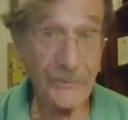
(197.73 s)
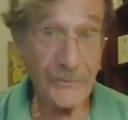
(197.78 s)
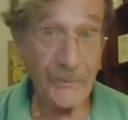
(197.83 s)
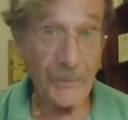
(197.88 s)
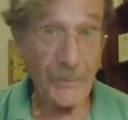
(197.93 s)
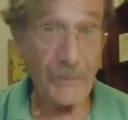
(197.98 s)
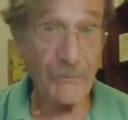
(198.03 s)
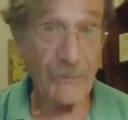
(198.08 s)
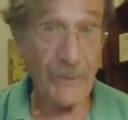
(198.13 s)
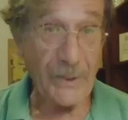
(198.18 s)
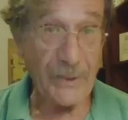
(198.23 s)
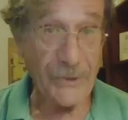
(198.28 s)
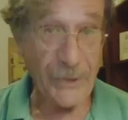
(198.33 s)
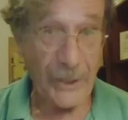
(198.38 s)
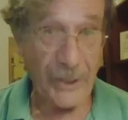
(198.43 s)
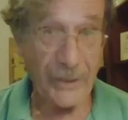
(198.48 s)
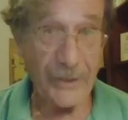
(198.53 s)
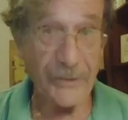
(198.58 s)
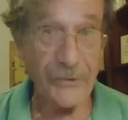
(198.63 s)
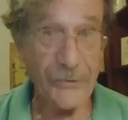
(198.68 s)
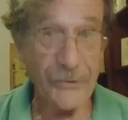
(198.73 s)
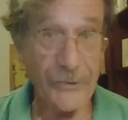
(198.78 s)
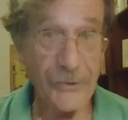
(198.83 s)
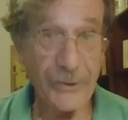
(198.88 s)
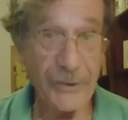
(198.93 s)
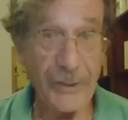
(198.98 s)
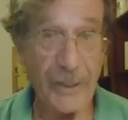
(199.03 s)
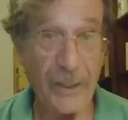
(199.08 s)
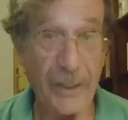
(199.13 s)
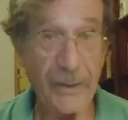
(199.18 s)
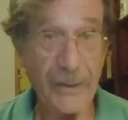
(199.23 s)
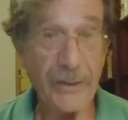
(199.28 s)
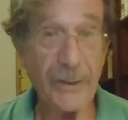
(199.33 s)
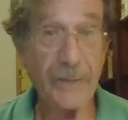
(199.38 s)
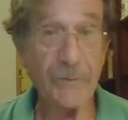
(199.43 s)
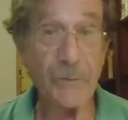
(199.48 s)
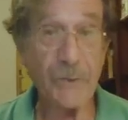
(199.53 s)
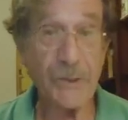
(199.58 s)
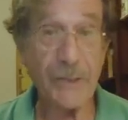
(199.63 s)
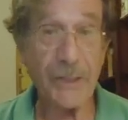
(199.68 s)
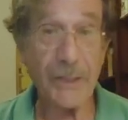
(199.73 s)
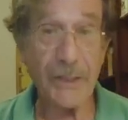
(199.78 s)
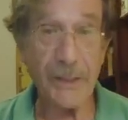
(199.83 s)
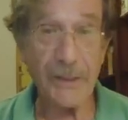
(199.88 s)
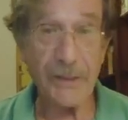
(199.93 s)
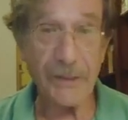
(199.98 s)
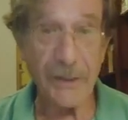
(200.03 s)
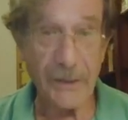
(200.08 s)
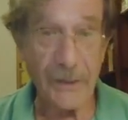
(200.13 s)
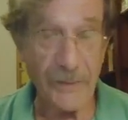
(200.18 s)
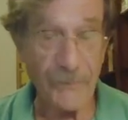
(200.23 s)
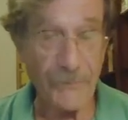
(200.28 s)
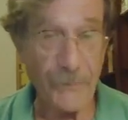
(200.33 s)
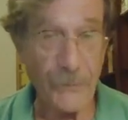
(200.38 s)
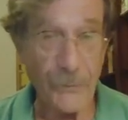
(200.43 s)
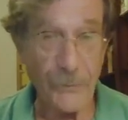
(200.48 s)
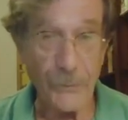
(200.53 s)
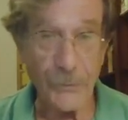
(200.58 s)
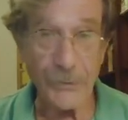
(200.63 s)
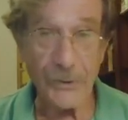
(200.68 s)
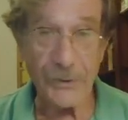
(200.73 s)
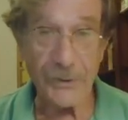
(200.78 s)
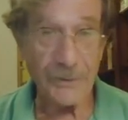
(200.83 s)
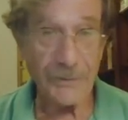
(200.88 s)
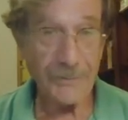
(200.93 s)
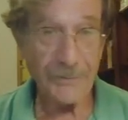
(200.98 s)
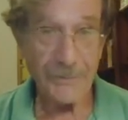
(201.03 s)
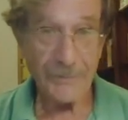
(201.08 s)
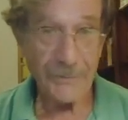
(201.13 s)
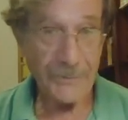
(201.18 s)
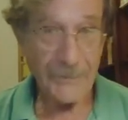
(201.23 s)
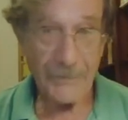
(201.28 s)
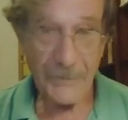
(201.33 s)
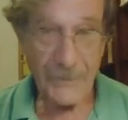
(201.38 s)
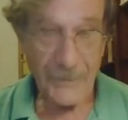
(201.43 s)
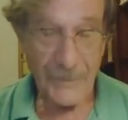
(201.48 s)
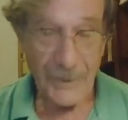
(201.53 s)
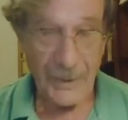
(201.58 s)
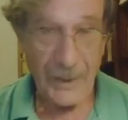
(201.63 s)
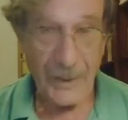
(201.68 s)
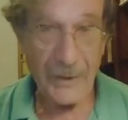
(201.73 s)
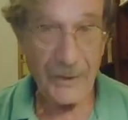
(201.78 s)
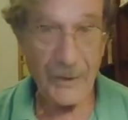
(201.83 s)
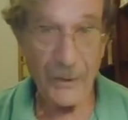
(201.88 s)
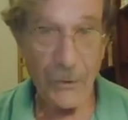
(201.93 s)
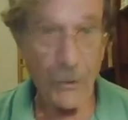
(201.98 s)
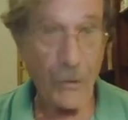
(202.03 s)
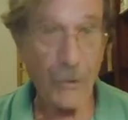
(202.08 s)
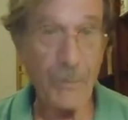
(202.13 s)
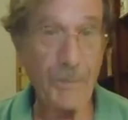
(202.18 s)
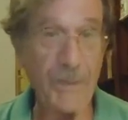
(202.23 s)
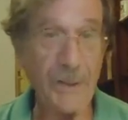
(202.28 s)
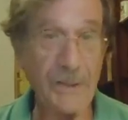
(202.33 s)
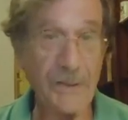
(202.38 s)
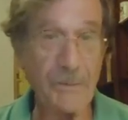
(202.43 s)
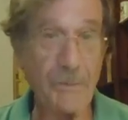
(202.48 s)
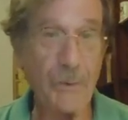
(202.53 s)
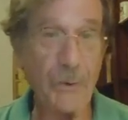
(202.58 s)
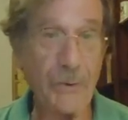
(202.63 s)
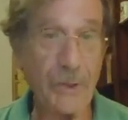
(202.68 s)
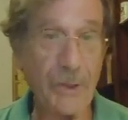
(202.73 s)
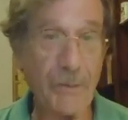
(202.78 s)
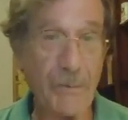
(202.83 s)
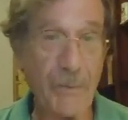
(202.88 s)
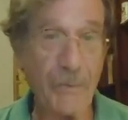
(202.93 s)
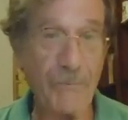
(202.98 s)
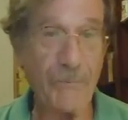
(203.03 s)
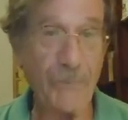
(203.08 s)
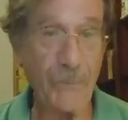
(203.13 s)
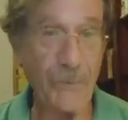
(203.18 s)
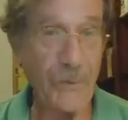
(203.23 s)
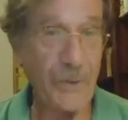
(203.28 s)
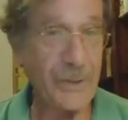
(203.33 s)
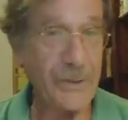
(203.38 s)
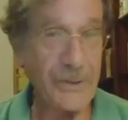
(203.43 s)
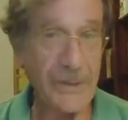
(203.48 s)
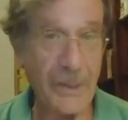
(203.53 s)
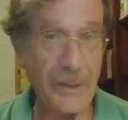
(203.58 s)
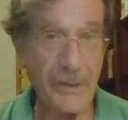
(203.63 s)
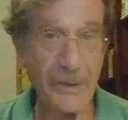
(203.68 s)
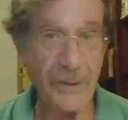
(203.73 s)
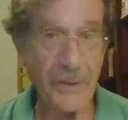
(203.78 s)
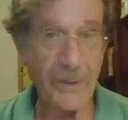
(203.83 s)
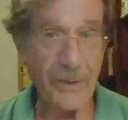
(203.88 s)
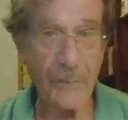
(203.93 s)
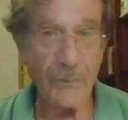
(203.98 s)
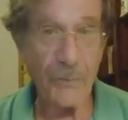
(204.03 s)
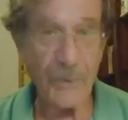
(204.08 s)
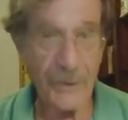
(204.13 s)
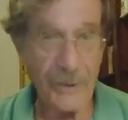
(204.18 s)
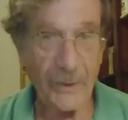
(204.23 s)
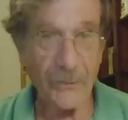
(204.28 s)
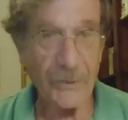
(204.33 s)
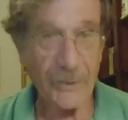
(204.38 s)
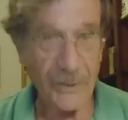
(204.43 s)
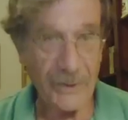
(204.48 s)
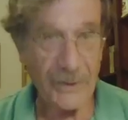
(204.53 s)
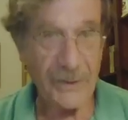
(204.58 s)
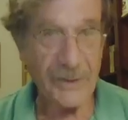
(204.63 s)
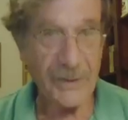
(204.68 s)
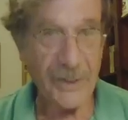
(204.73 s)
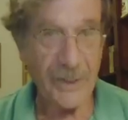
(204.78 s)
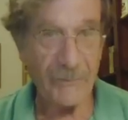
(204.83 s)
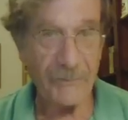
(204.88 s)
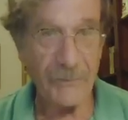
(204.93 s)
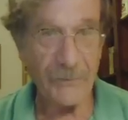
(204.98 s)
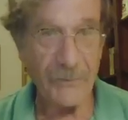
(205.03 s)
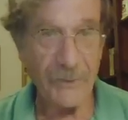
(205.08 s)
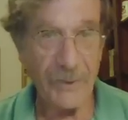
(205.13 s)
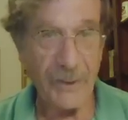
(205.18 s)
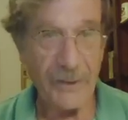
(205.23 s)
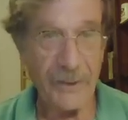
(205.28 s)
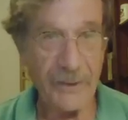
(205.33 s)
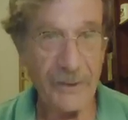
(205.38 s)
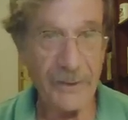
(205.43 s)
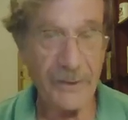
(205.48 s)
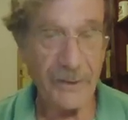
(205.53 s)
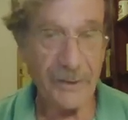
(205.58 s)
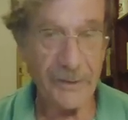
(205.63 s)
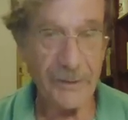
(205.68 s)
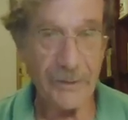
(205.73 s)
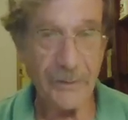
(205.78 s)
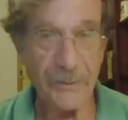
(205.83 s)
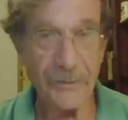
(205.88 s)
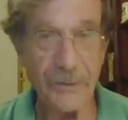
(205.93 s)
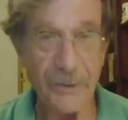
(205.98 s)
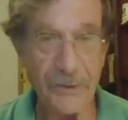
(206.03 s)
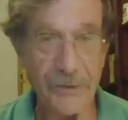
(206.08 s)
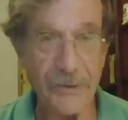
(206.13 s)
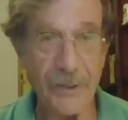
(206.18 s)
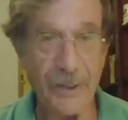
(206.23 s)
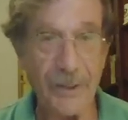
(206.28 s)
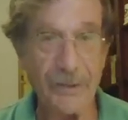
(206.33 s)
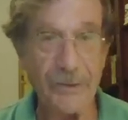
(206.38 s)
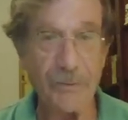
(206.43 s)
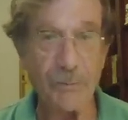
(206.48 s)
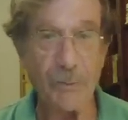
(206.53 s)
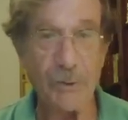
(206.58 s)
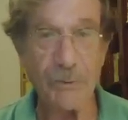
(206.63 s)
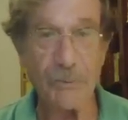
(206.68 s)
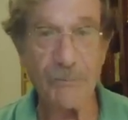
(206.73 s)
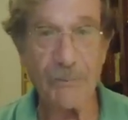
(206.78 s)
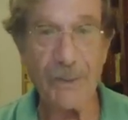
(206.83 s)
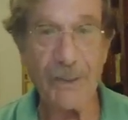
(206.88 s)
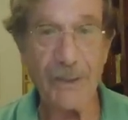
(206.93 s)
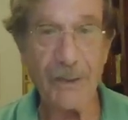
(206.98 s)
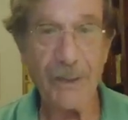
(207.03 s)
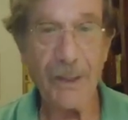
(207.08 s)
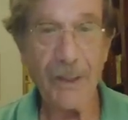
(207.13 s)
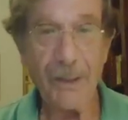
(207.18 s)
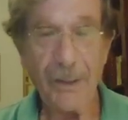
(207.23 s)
From a real challenge. Yeah. It was clear that if you use the Hochberg plot like Bonferroni Center, you will not discover anything. Yeah. So the challenge was real.